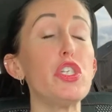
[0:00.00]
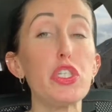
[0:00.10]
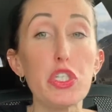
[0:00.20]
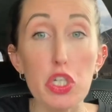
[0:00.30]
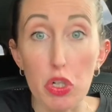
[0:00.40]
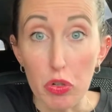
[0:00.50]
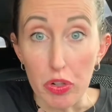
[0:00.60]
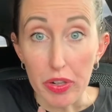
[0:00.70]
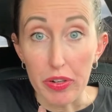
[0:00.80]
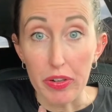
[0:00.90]

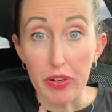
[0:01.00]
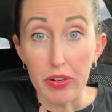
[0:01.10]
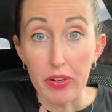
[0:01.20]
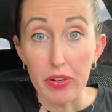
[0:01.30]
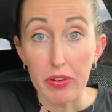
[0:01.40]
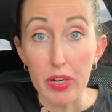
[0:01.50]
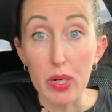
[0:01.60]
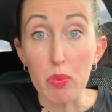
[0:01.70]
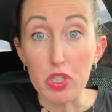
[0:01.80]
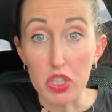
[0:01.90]
Dude, it
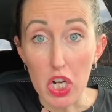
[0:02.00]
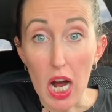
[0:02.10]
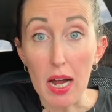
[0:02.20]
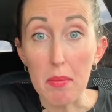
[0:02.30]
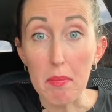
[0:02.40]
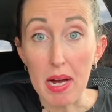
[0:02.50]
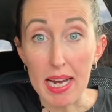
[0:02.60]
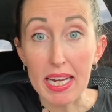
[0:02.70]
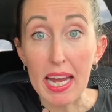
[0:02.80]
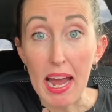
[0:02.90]
was not my
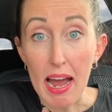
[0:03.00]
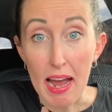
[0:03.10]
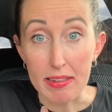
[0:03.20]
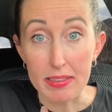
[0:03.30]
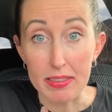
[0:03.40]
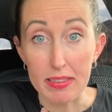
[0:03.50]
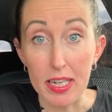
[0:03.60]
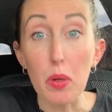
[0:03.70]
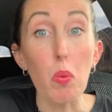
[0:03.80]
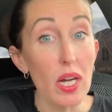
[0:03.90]
cat.
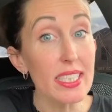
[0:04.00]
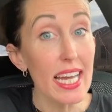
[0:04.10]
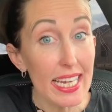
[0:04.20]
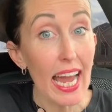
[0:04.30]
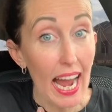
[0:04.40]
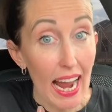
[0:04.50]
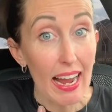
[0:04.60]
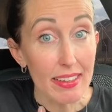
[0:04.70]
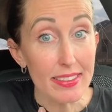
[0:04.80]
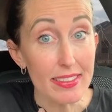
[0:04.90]
It was a
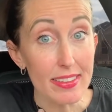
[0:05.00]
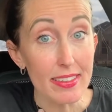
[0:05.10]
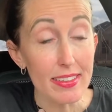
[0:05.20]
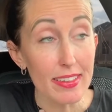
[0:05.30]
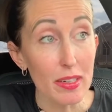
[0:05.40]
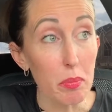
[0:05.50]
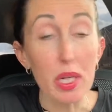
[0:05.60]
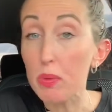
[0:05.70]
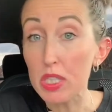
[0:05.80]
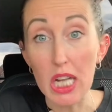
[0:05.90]
cat, but
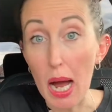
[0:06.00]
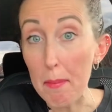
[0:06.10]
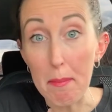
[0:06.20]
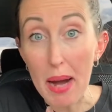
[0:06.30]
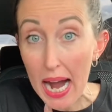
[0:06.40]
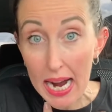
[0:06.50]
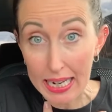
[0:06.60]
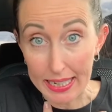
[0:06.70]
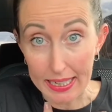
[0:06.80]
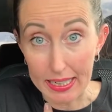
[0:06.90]
it was not mine.